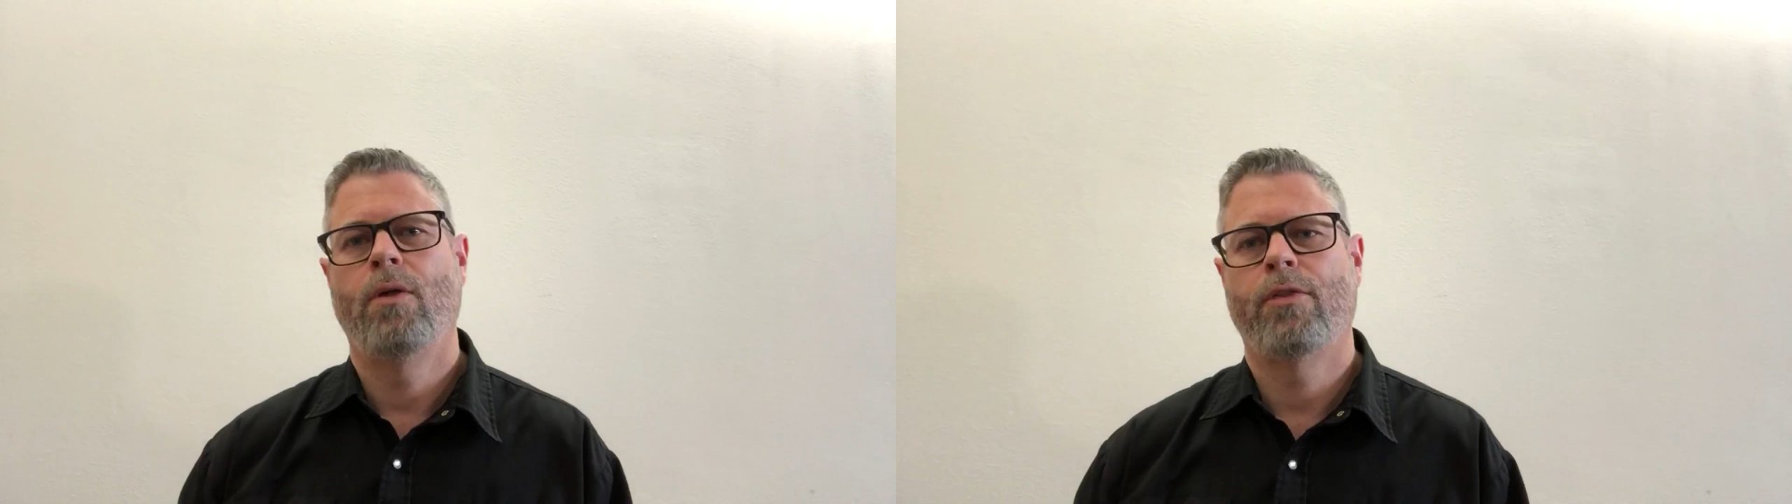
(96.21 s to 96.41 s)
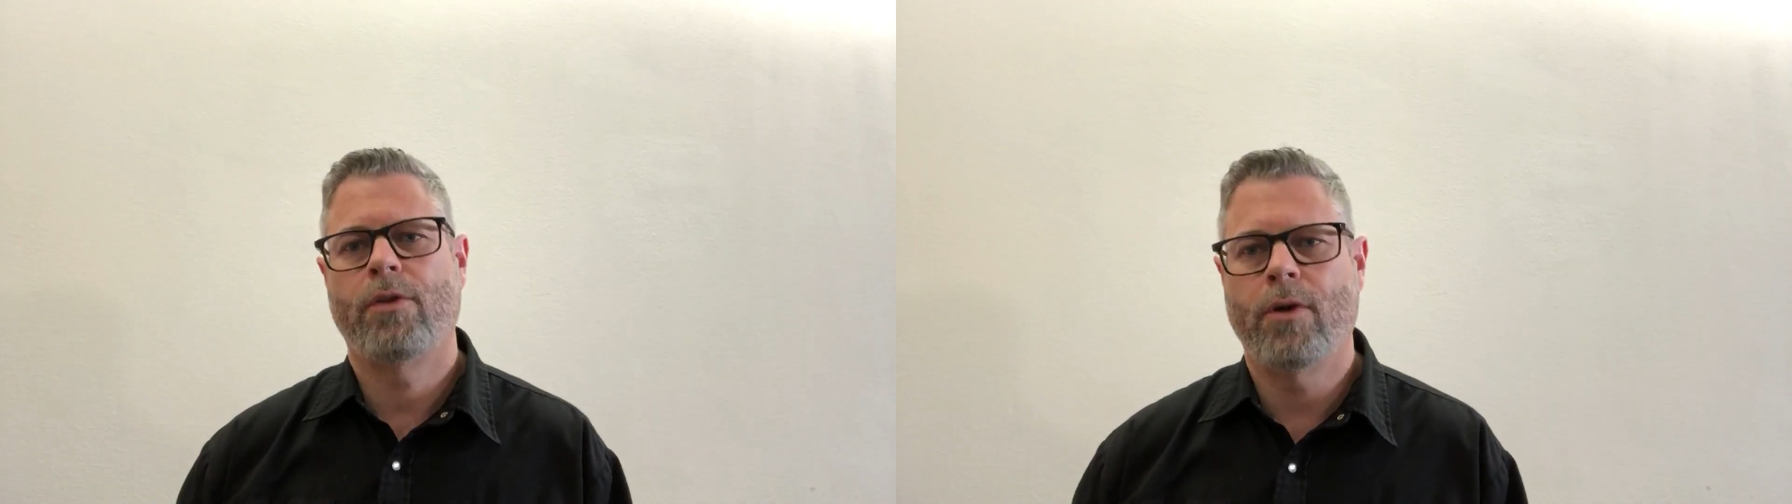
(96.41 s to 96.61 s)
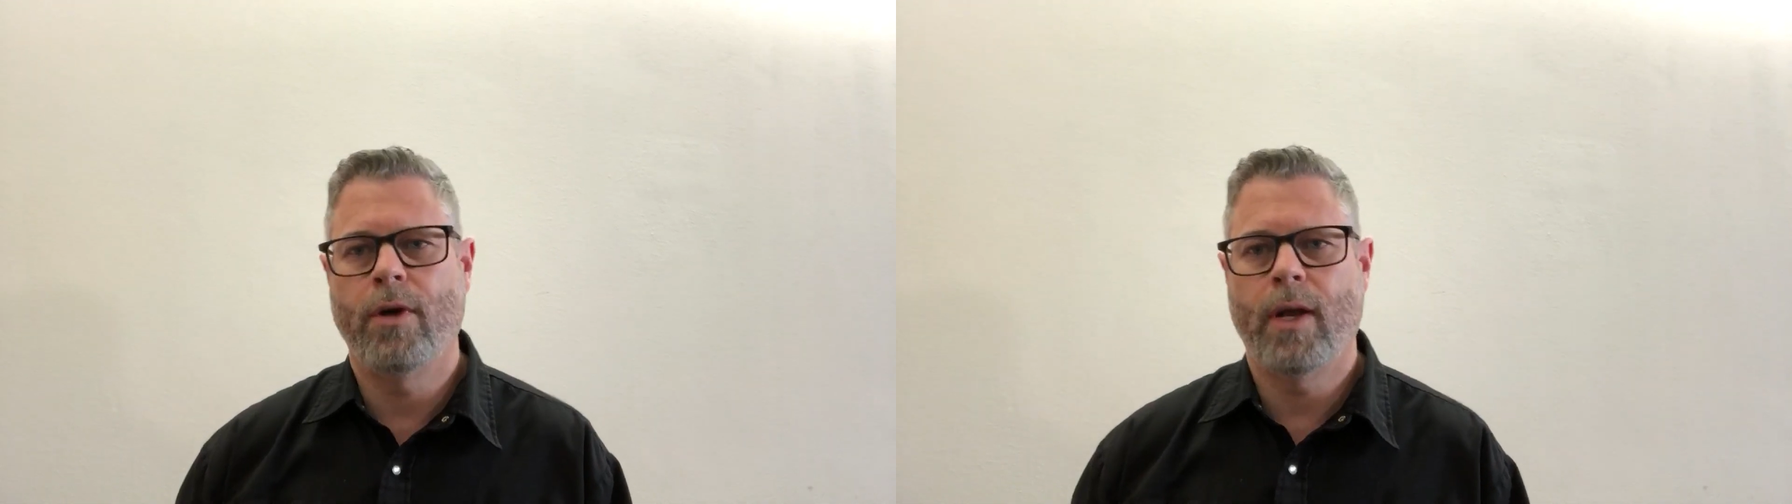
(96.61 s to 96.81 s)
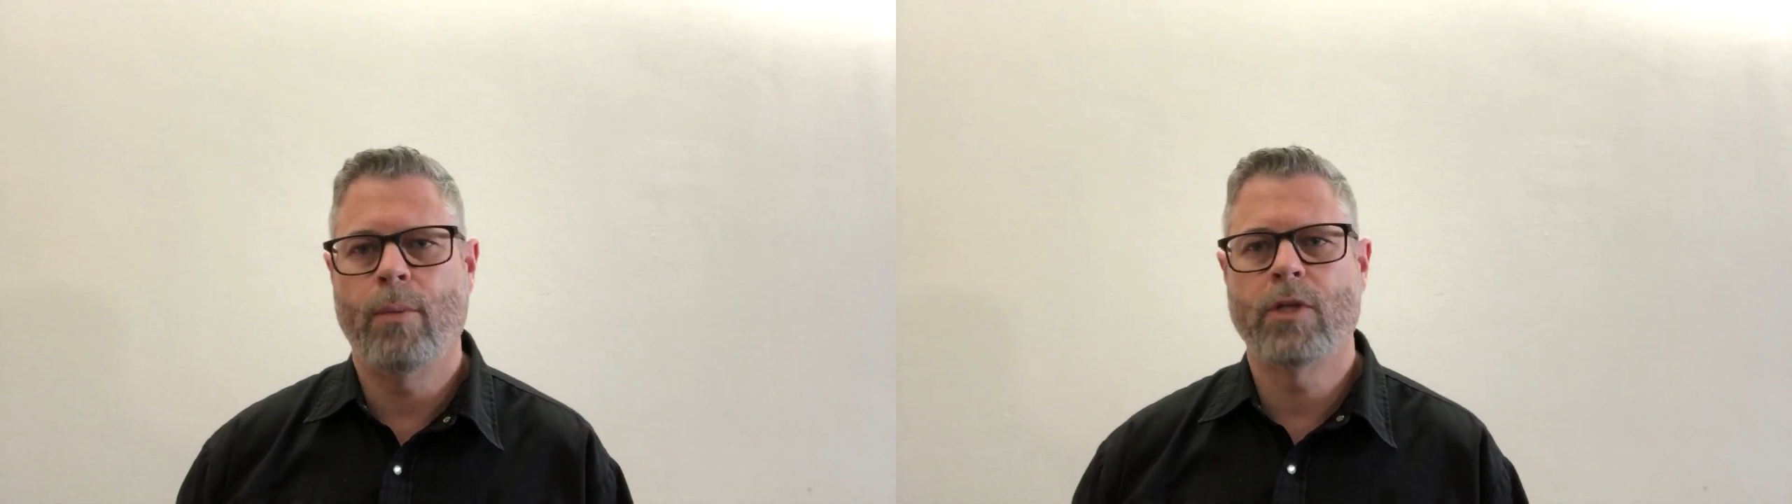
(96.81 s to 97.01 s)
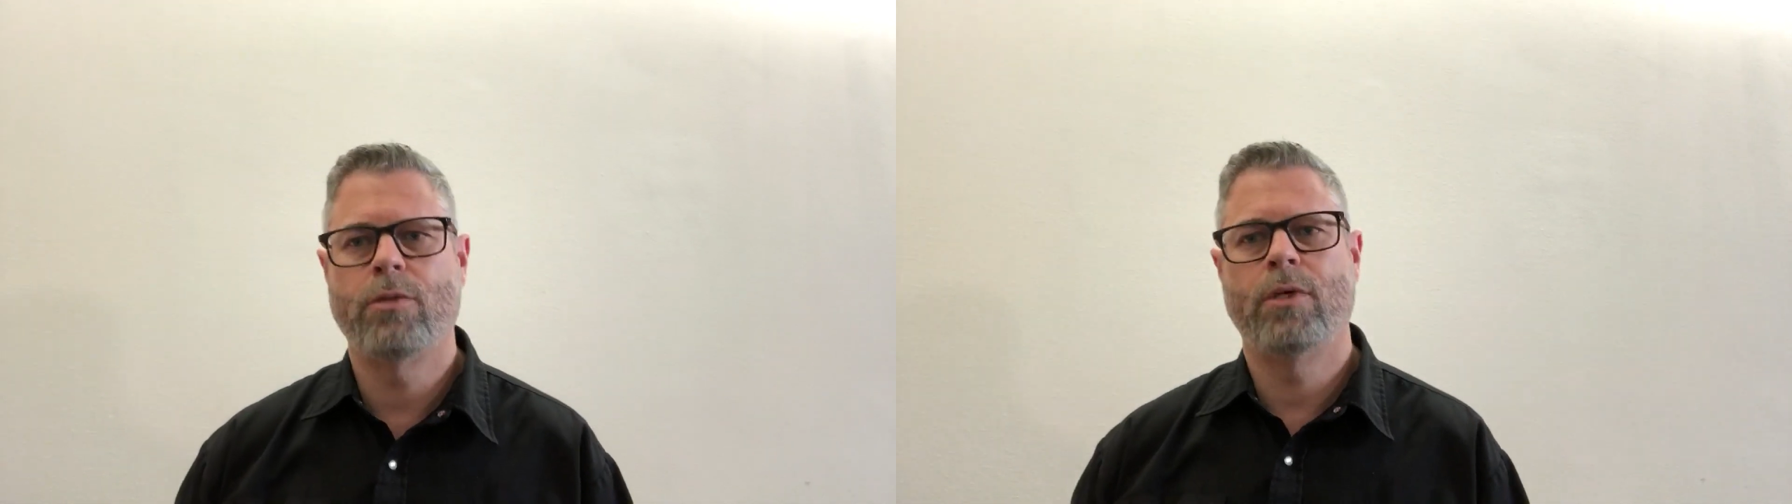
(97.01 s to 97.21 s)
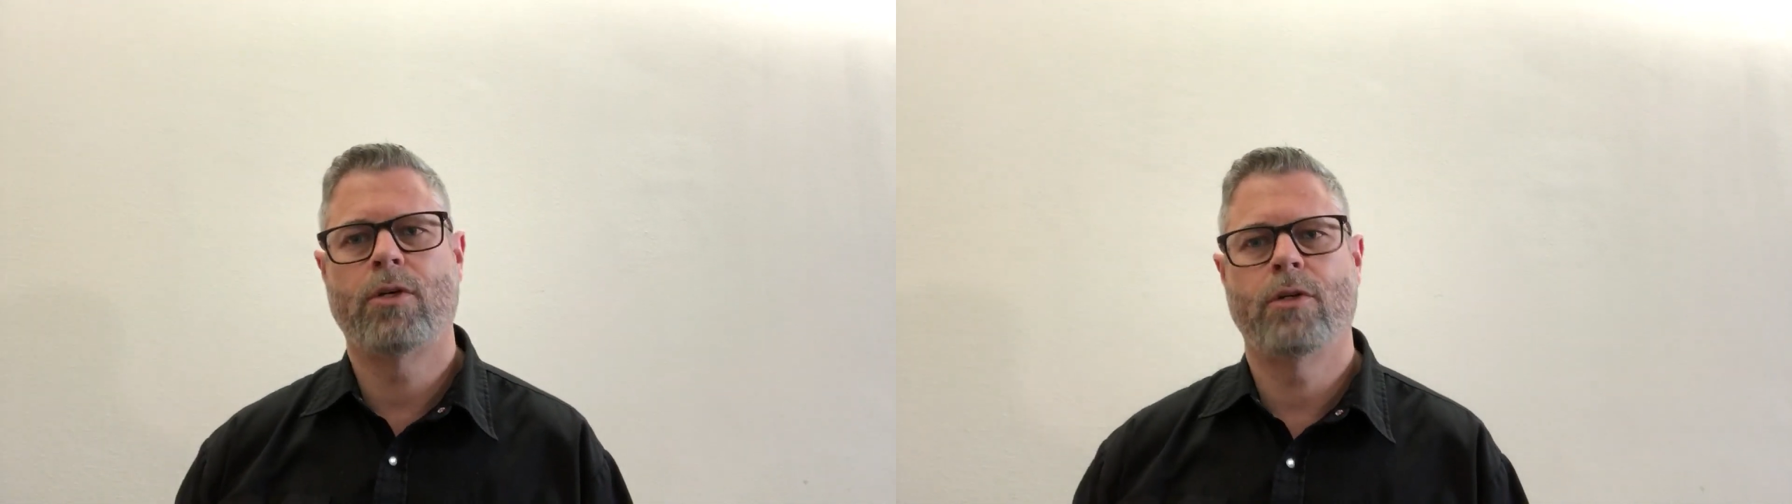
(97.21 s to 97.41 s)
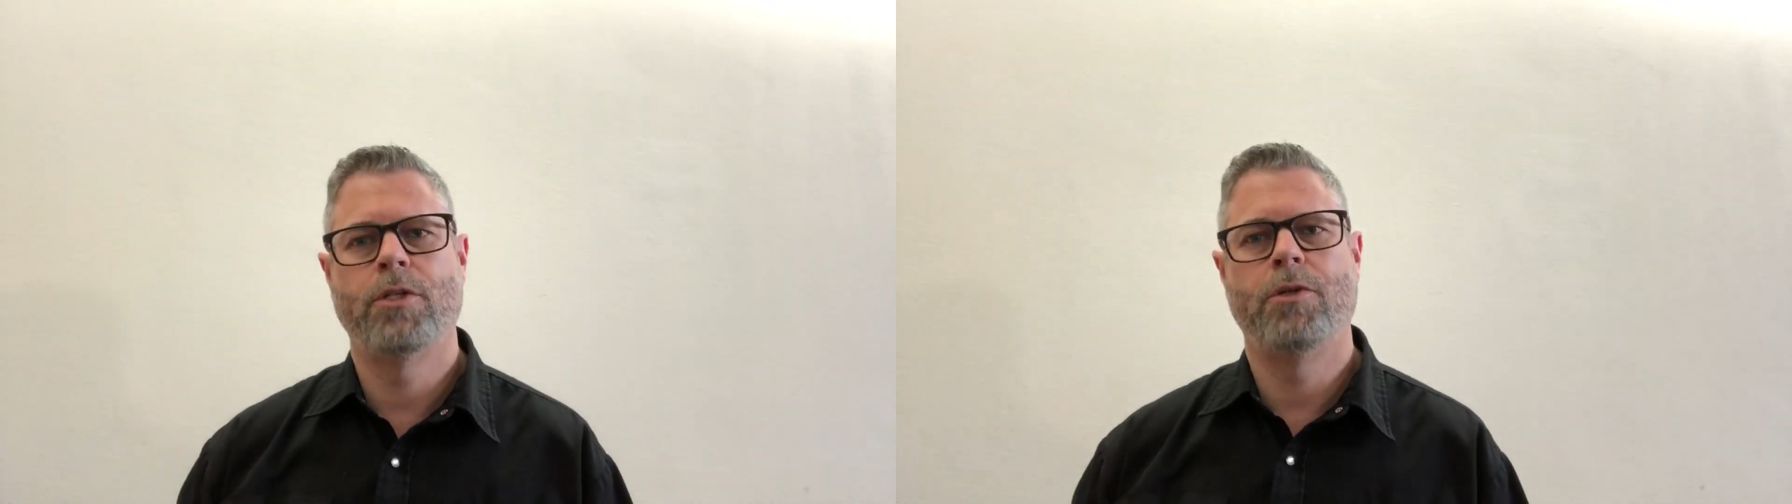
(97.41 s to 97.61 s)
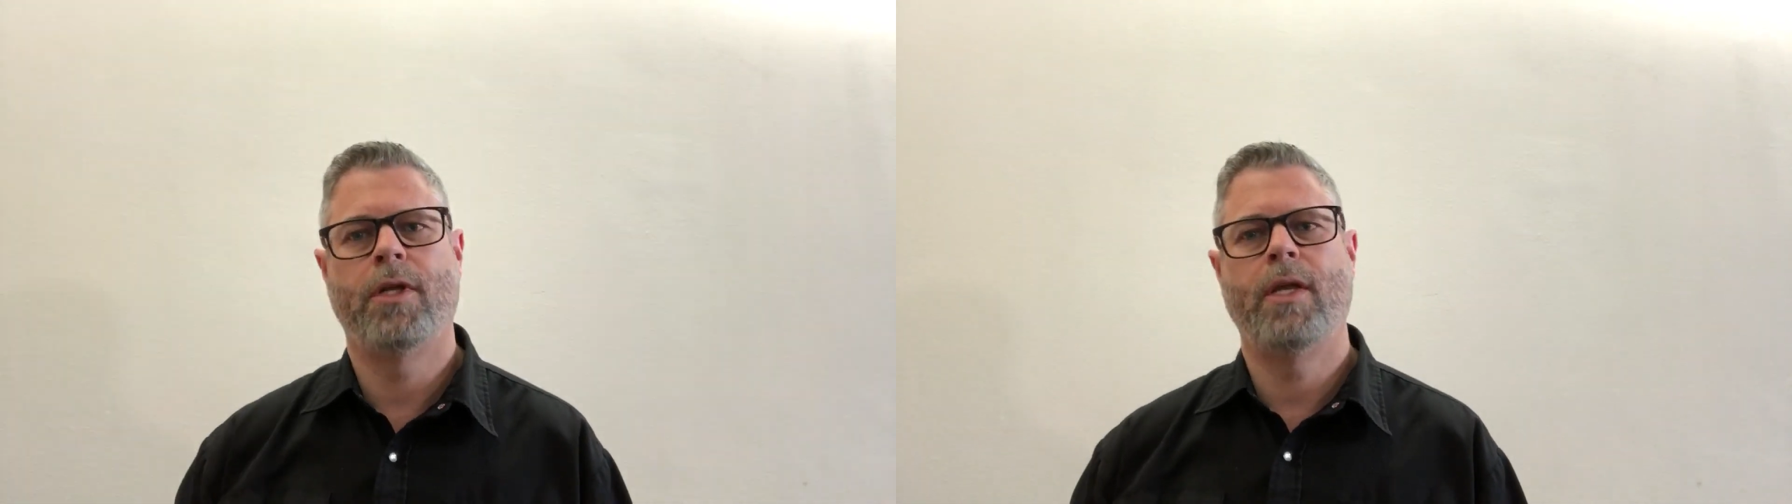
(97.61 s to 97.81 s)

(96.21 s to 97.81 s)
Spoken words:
Third, I want to encourage you to